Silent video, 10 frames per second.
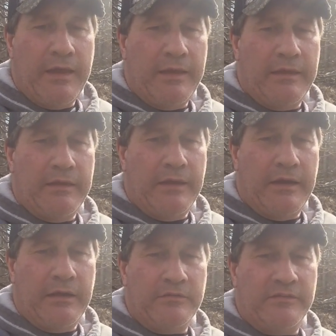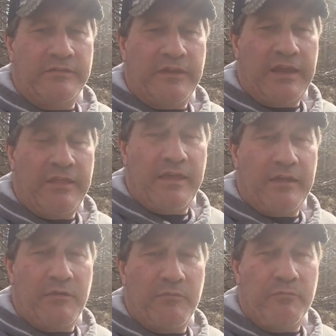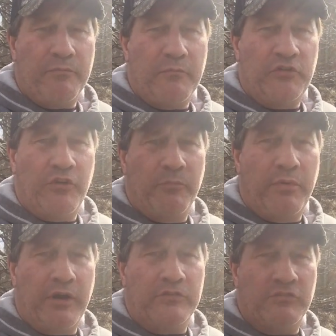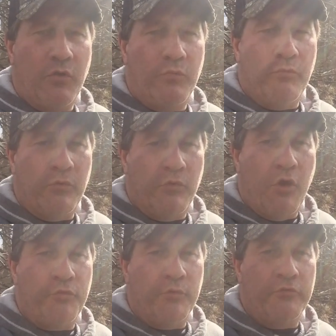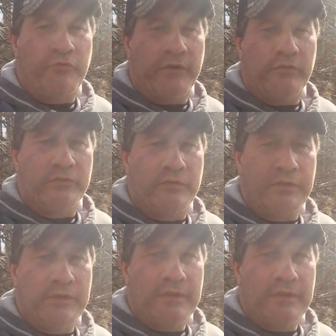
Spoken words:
And to say that mature bucks don't go through funnels,